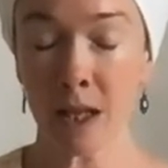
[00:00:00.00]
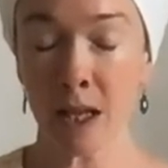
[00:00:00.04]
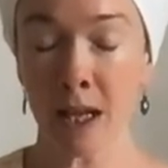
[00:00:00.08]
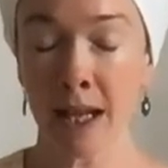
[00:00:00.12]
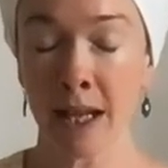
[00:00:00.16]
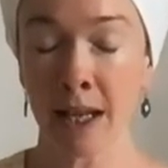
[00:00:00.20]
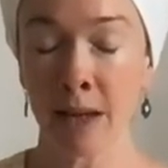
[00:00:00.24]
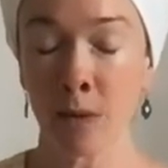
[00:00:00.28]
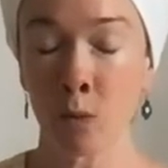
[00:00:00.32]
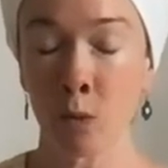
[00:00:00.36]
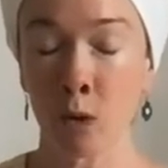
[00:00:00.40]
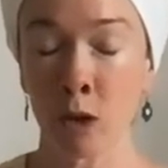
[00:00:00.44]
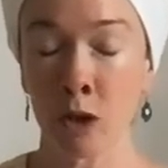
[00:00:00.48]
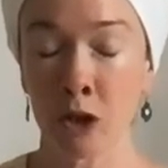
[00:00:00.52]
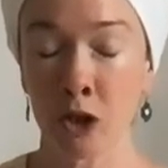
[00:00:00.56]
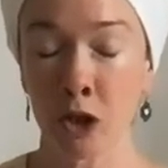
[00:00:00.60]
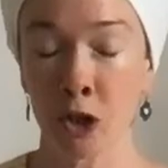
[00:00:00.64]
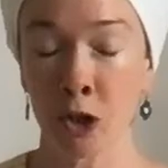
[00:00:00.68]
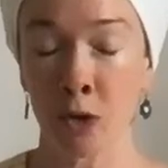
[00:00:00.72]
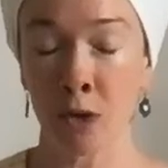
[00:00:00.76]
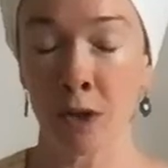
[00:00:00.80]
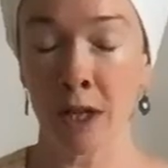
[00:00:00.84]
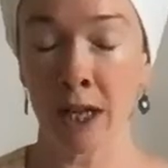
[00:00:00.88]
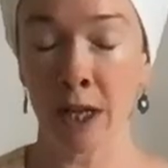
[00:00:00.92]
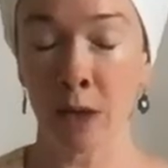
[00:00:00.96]
And we'll
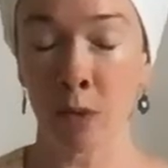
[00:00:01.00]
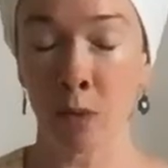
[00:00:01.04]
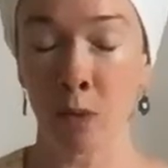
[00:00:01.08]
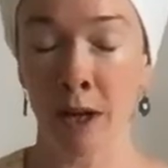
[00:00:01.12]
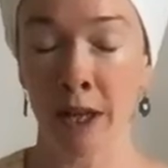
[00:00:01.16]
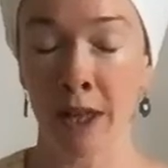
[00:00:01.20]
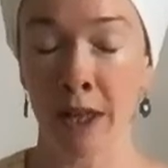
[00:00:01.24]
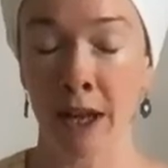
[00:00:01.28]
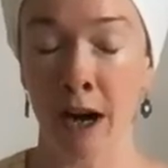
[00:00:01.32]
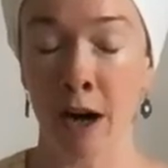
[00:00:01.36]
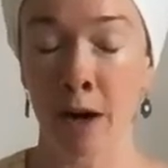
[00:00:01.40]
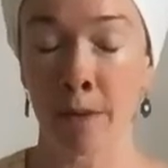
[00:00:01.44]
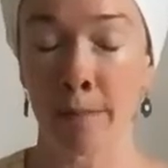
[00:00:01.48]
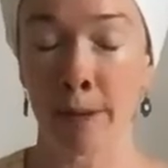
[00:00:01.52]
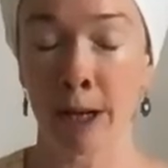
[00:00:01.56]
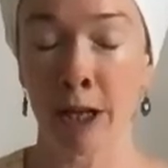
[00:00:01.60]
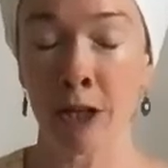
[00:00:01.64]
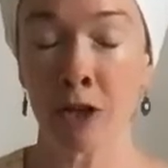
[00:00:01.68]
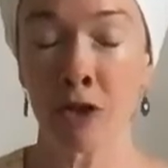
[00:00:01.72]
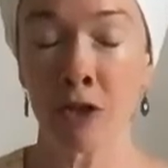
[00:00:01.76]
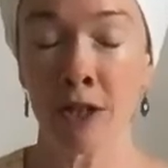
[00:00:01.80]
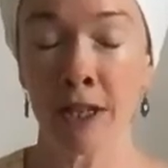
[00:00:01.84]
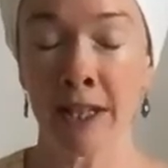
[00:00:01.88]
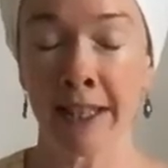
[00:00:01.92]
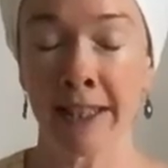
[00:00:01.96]
tune in with our
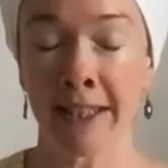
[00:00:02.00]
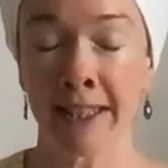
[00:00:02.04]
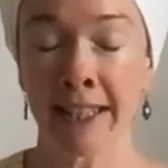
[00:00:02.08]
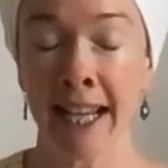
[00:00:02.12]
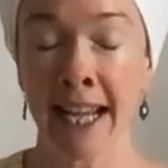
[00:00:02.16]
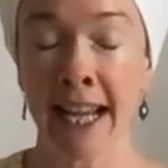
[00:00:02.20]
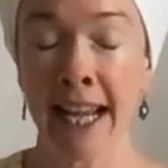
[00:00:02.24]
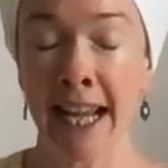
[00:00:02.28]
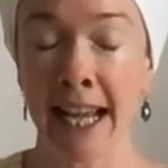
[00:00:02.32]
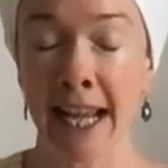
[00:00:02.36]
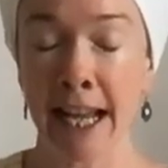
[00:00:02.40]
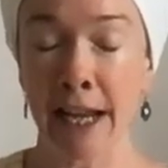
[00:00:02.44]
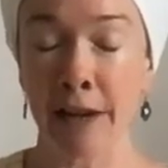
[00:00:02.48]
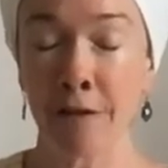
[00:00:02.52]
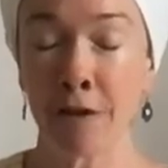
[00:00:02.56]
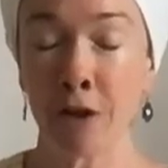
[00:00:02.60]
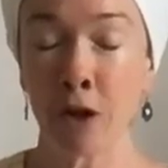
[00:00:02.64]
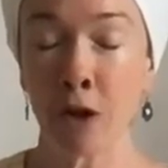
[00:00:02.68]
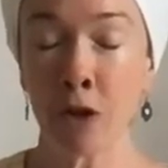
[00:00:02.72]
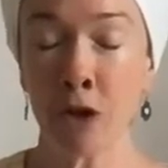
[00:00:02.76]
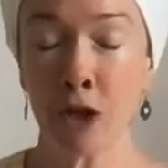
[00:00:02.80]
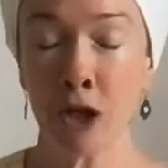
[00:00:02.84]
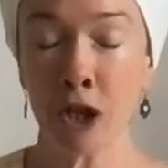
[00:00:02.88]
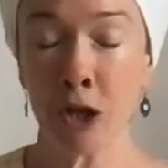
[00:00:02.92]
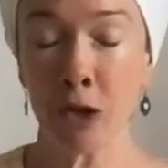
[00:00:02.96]
mantras. If
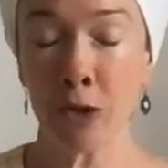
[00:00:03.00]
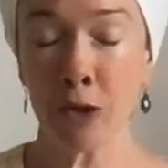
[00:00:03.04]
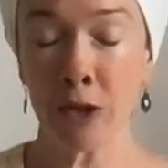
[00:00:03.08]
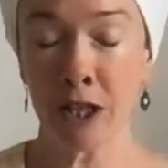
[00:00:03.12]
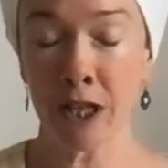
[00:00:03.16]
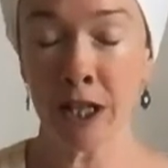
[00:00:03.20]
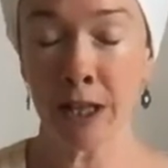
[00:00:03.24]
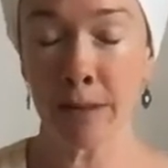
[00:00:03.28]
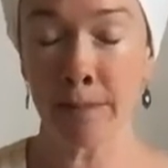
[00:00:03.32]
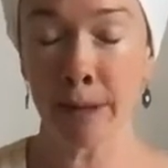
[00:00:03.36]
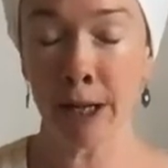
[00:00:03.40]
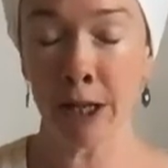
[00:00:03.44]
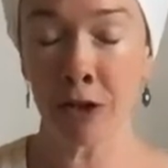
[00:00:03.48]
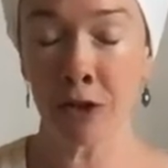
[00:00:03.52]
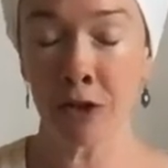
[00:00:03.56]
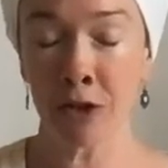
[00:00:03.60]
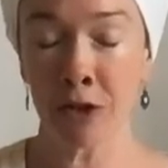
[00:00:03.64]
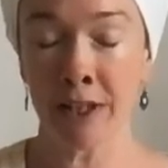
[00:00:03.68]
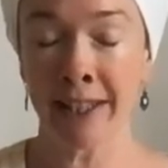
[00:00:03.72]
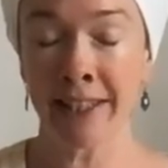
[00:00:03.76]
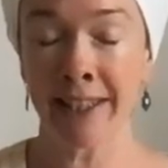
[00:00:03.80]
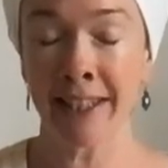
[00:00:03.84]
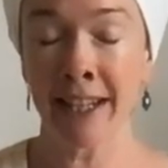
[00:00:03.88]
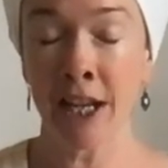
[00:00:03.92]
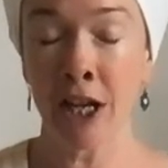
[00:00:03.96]
you're new to the
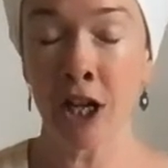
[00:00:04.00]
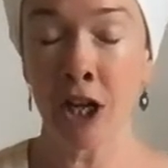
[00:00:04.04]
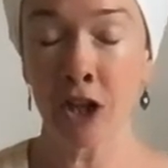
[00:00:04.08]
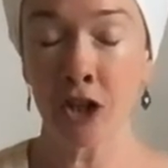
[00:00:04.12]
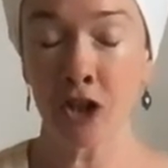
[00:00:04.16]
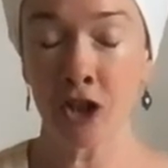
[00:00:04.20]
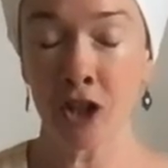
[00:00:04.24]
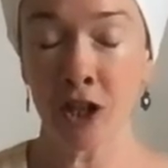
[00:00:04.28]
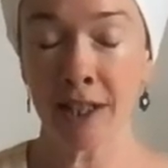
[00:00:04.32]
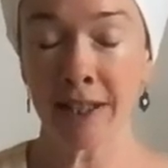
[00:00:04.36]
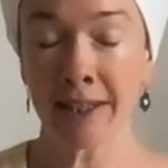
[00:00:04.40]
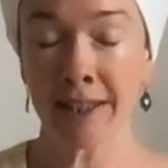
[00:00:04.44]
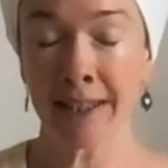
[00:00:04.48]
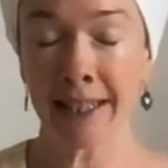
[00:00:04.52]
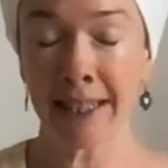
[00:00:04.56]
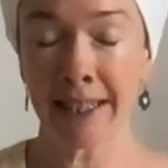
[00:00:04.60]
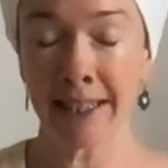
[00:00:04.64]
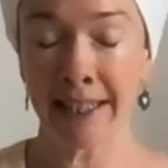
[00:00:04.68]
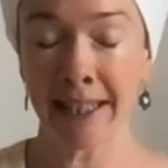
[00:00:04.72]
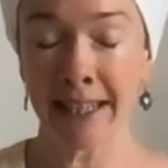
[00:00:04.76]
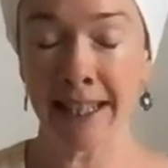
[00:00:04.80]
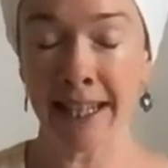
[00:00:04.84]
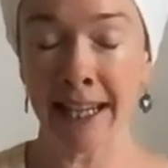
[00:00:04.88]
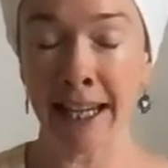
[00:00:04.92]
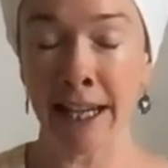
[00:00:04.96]
mantras, just
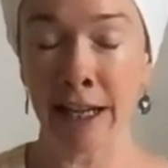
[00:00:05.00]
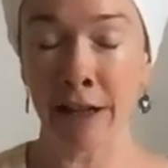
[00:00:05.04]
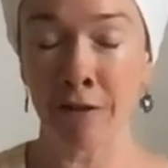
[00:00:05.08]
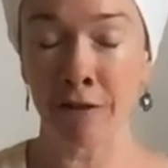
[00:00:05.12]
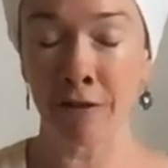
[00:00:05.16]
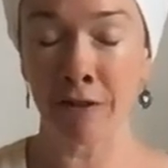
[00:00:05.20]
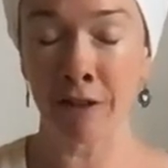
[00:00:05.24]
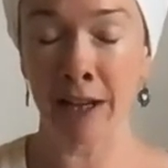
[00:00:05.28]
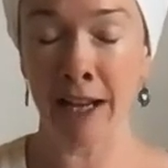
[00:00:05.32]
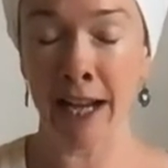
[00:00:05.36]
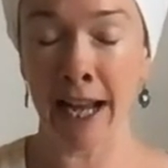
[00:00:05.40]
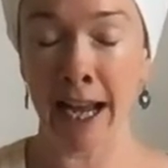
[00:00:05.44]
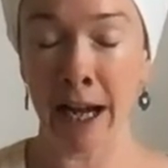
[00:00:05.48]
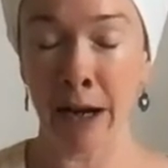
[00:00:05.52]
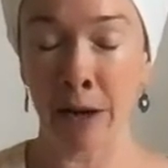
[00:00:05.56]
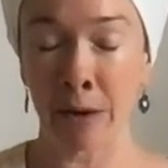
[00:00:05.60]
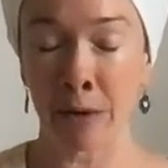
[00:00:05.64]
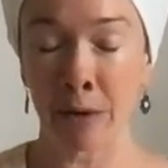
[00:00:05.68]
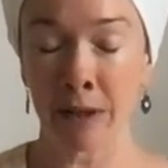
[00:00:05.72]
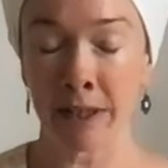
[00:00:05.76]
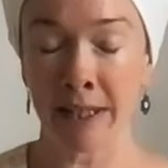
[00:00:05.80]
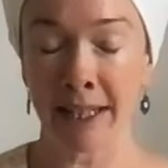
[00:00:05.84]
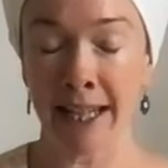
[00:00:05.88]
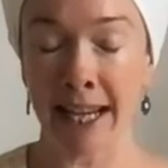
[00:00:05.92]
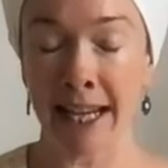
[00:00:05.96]
listen in for
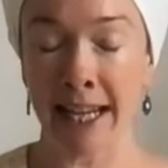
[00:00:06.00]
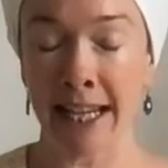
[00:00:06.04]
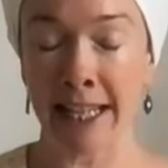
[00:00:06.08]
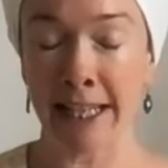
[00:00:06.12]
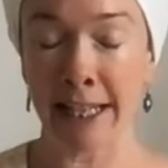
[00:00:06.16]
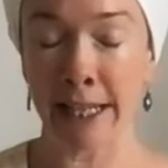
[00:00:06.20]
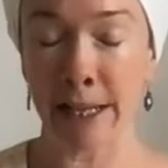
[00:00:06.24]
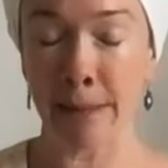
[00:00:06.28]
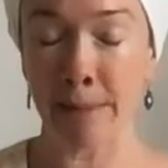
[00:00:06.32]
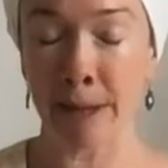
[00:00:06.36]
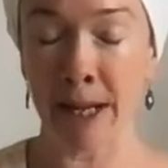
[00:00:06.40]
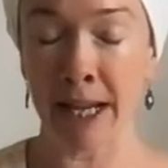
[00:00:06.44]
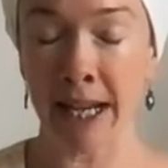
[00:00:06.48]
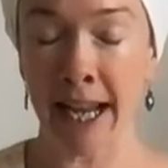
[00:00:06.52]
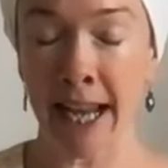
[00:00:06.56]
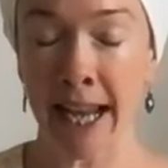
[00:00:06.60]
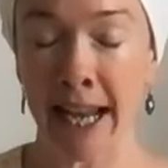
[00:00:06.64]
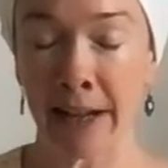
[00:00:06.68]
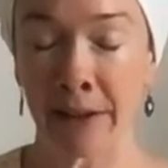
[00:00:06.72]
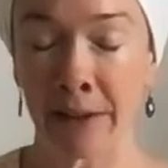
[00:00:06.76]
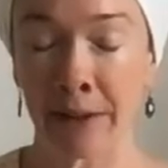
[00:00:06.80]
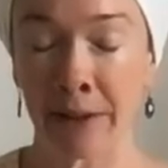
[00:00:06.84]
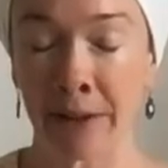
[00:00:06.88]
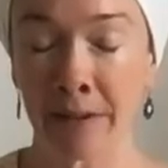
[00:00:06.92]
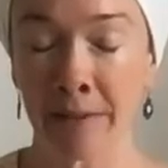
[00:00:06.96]
now. Take a deep
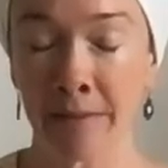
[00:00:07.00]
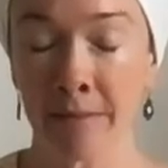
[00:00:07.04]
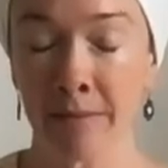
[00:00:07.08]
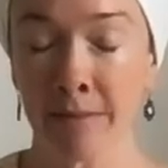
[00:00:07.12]
inhale.